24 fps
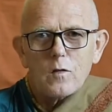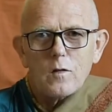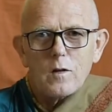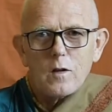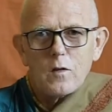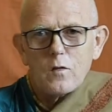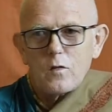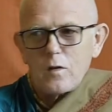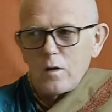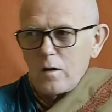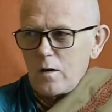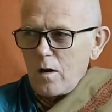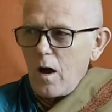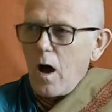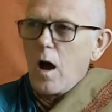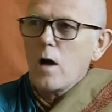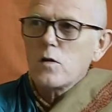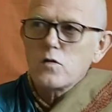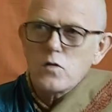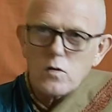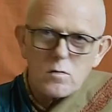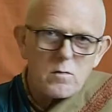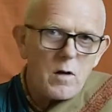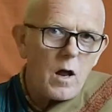and they said,
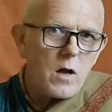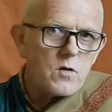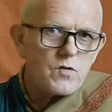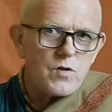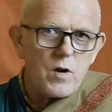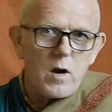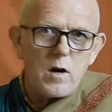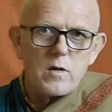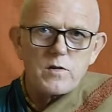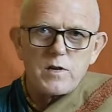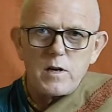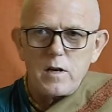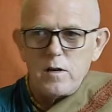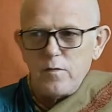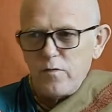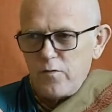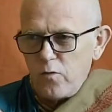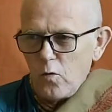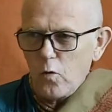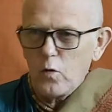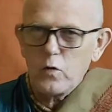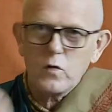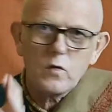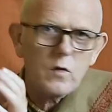"Arjuna Acharya, he
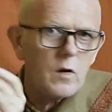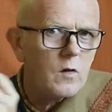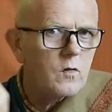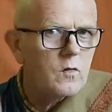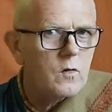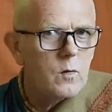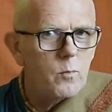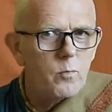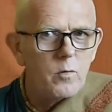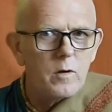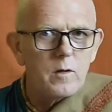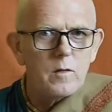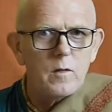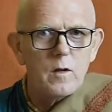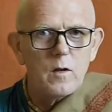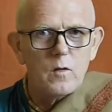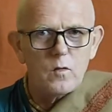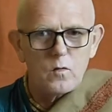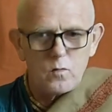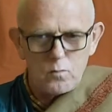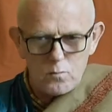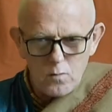forced us to bring this."